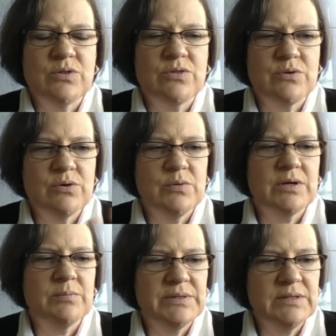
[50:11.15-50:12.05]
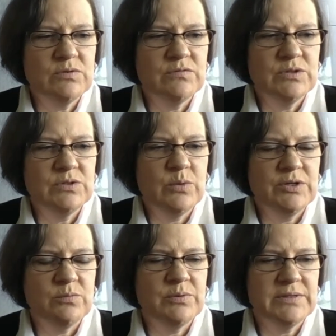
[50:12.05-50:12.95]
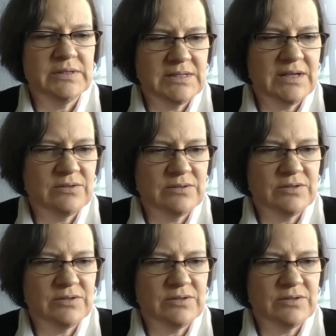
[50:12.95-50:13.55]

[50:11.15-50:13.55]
thorough and complete review when you're pulling together an